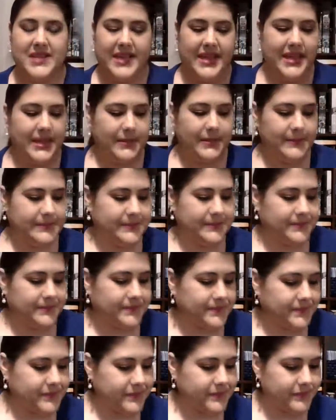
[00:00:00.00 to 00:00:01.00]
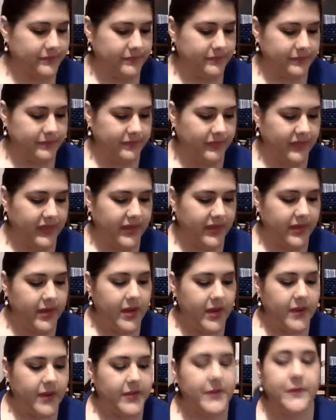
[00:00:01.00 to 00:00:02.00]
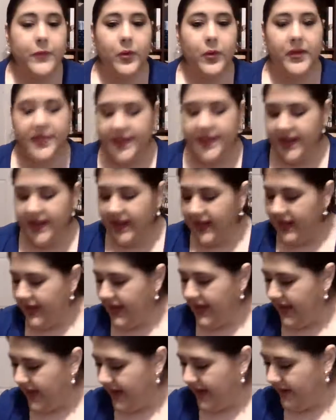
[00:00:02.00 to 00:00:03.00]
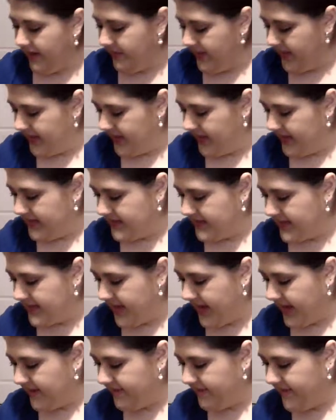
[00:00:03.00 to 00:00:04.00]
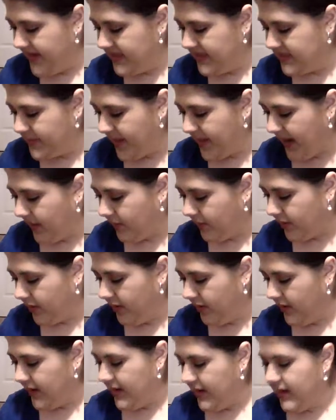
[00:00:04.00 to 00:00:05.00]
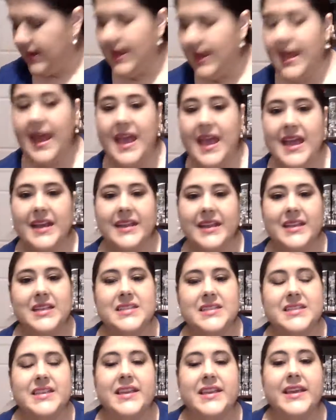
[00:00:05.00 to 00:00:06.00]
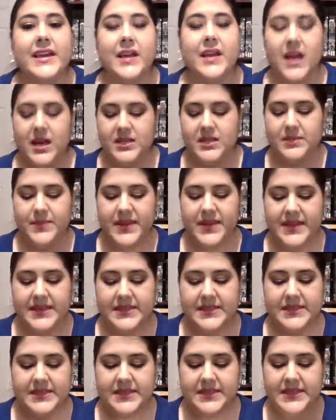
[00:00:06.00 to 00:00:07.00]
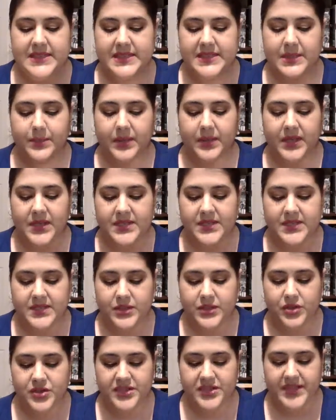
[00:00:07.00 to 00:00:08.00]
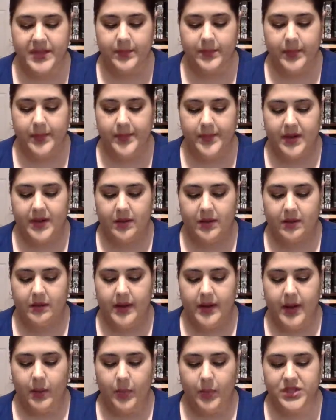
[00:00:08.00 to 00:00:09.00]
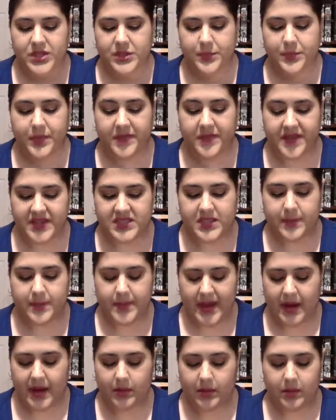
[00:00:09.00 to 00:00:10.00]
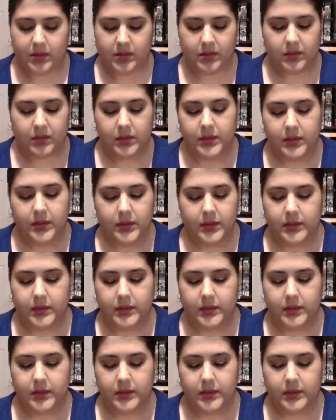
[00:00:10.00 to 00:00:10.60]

like. The fourth thing I have is a face powder, and it is the It Cosmetics CC Plus Your Skin But Better Airbrush Perfecting Powder